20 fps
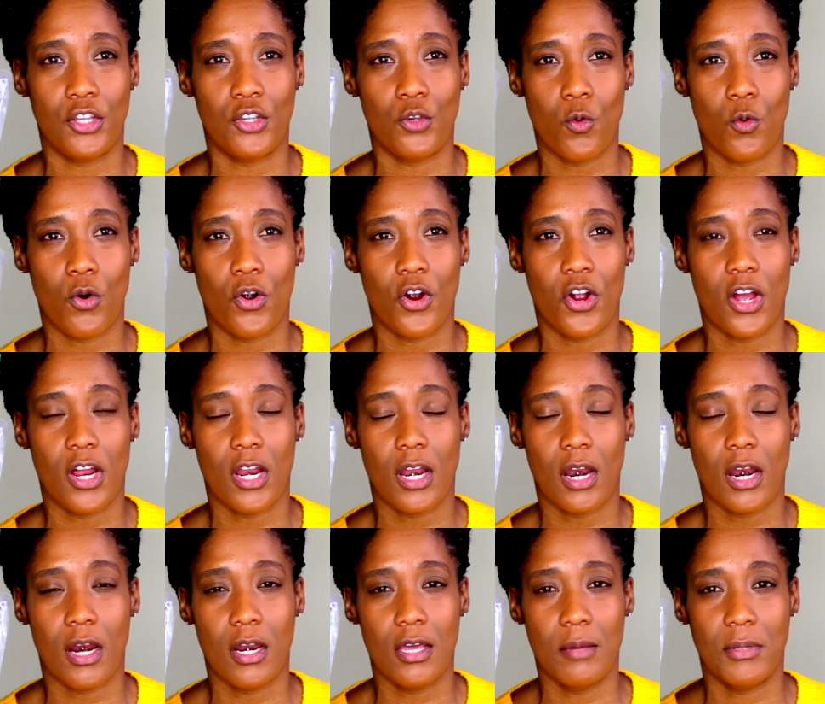your
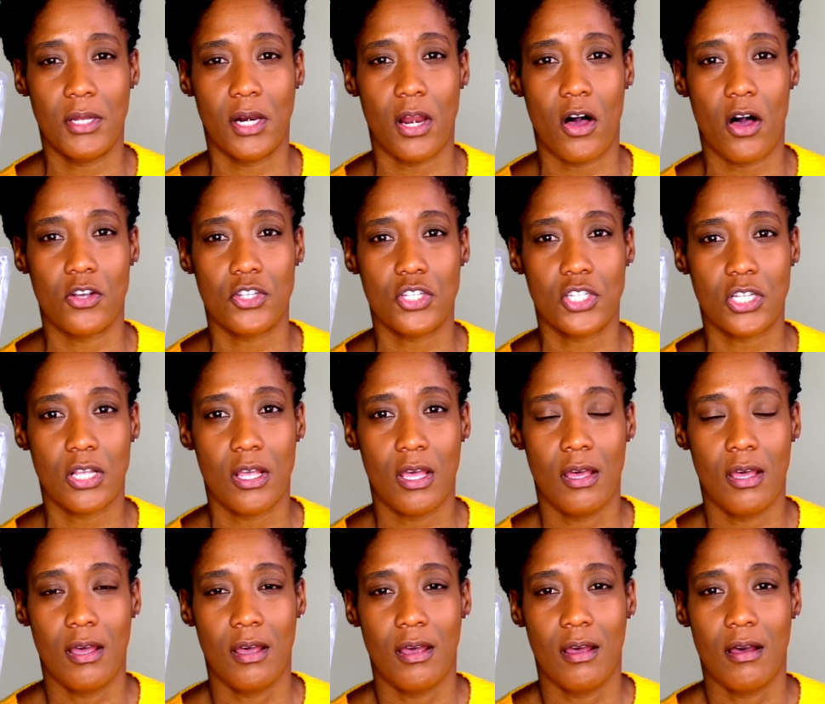lip gloss
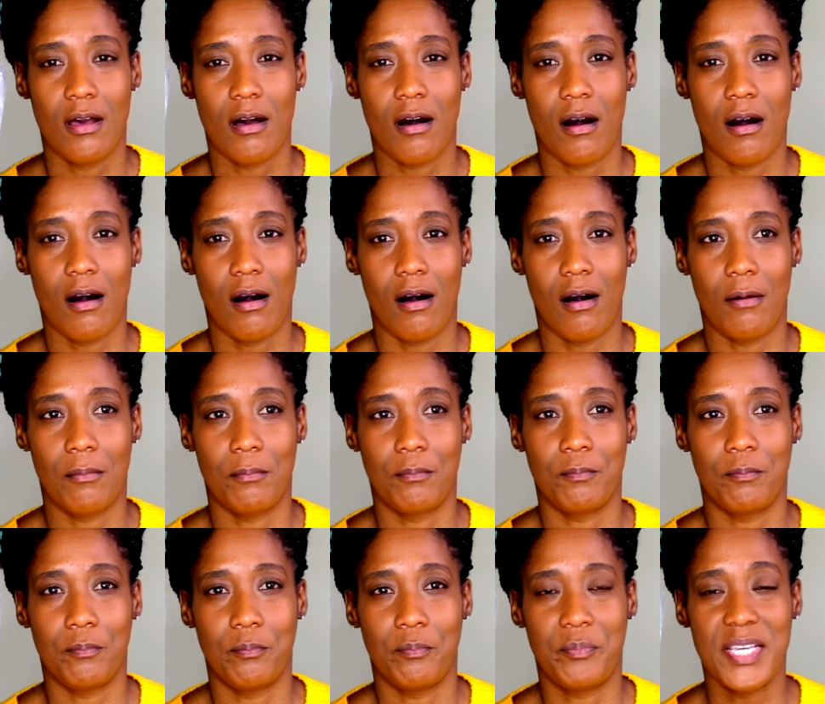
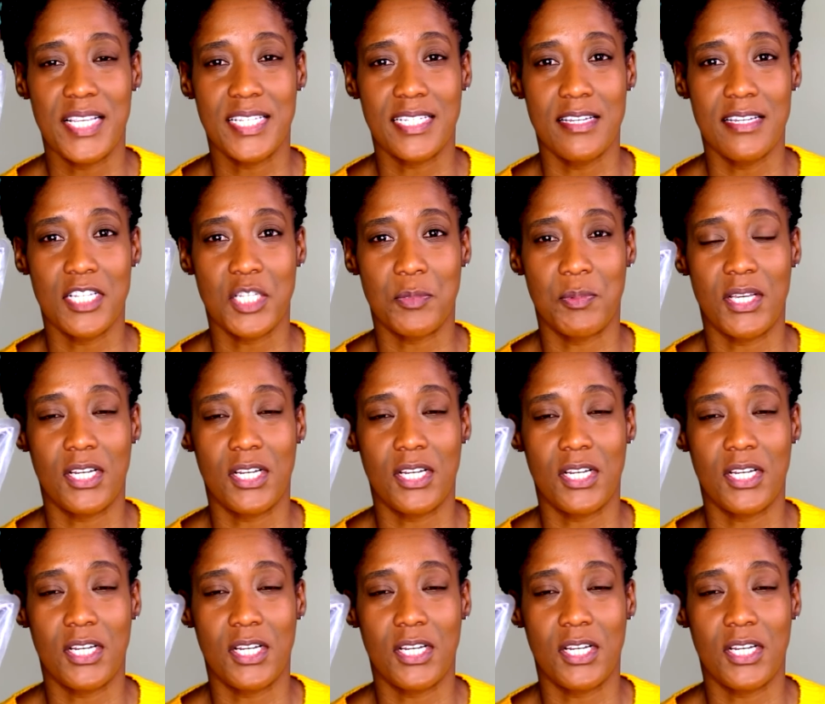business,